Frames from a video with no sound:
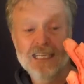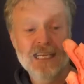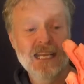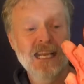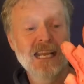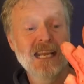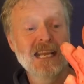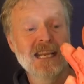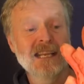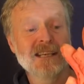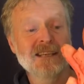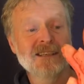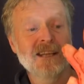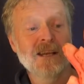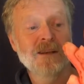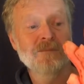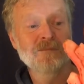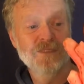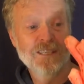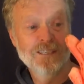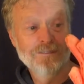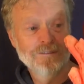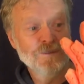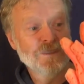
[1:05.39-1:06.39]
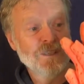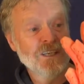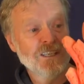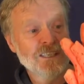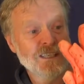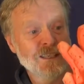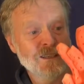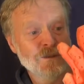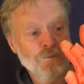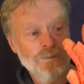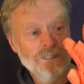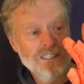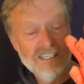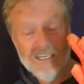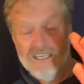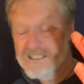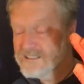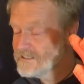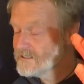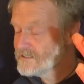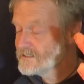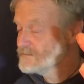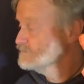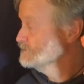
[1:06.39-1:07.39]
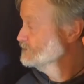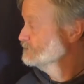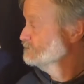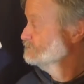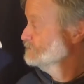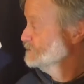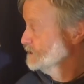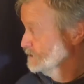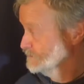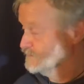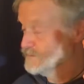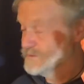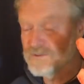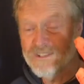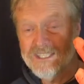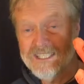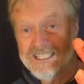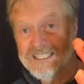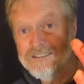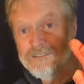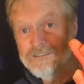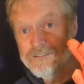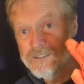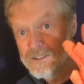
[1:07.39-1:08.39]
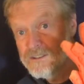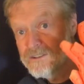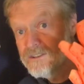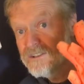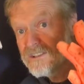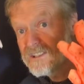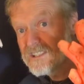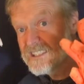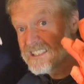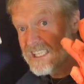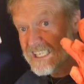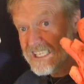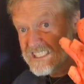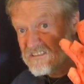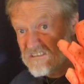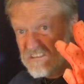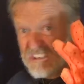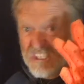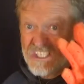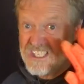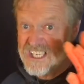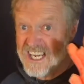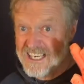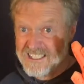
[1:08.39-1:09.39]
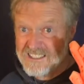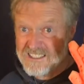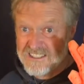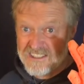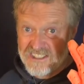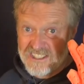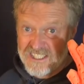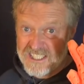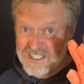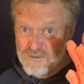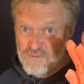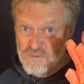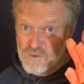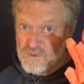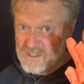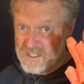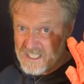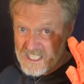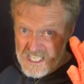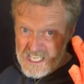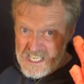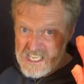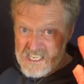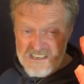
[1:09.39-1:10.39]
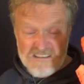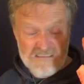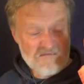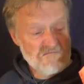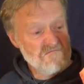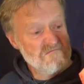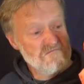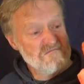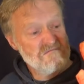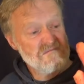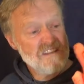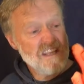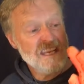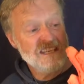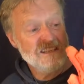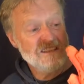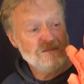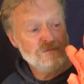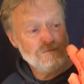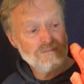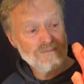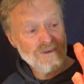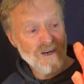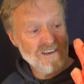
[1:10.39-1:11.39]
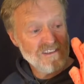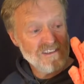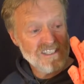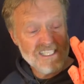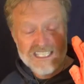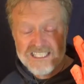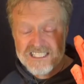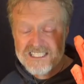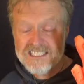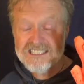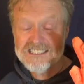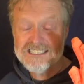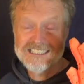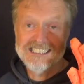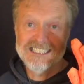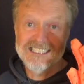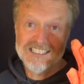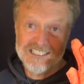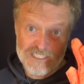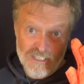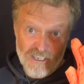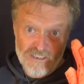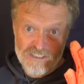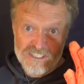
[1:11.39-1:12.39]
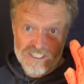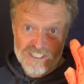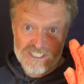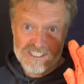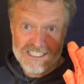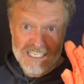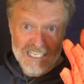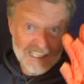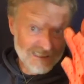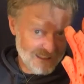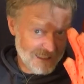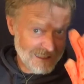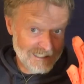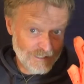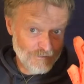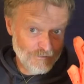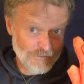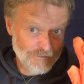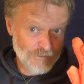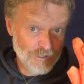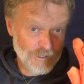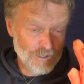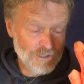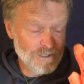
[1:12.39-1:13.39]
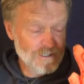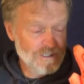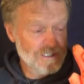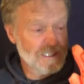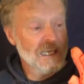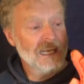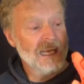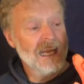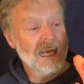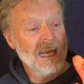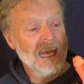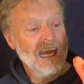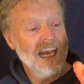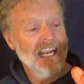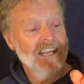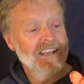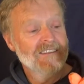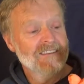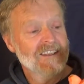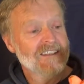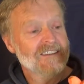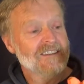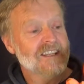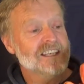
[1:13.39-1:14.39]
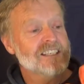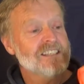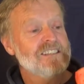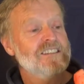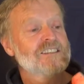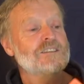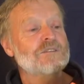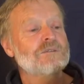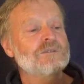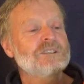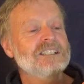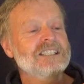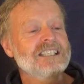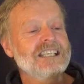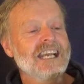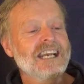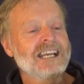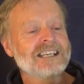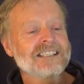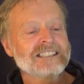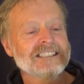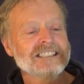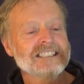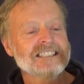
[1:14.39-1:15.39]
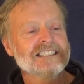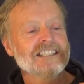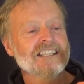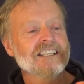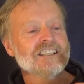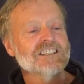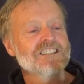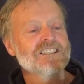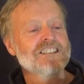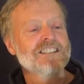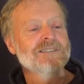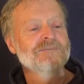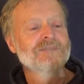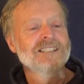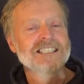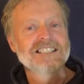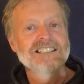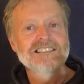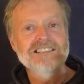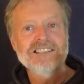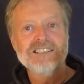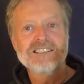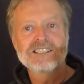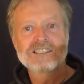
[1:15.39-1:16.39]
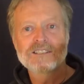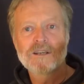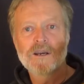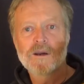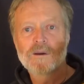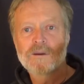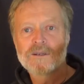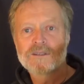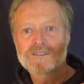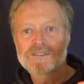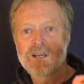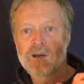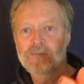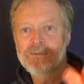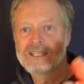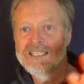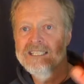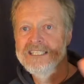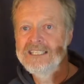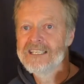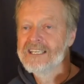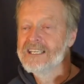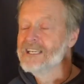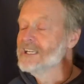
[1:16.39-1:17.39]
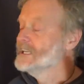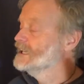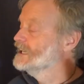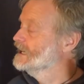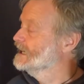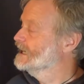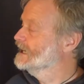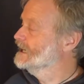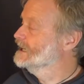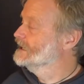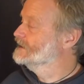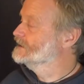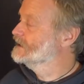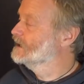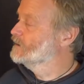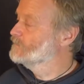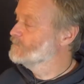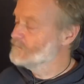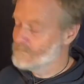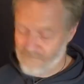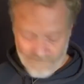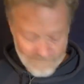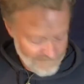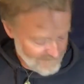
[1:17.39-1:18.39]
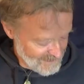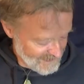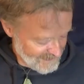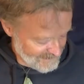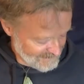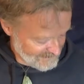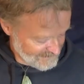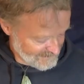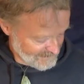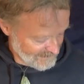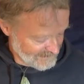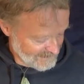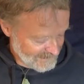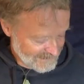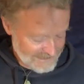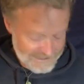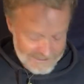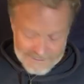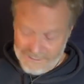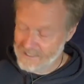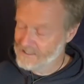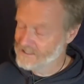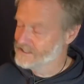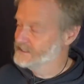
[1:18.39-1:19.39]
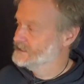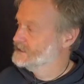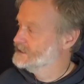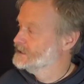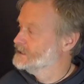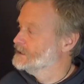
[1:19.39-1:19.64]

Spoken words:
And they've all got little windows, beautiful sea views, and they suck seawater in. They process it to get the oxygen out and the food, and then they squirt it out of these little chimneys at the top here. And so there you go.